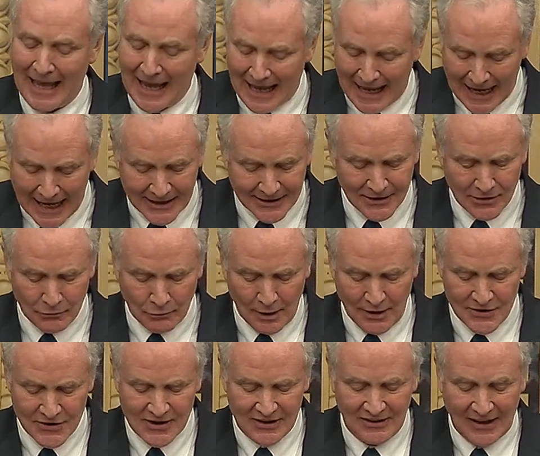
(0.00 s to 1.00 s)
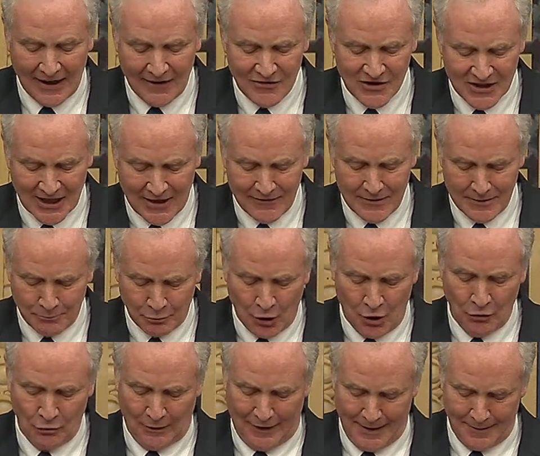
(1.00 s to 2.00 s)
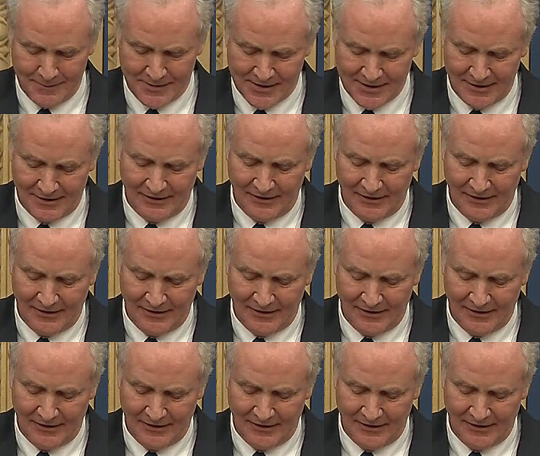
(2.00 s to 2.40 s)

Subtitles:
And it runs life-saving programs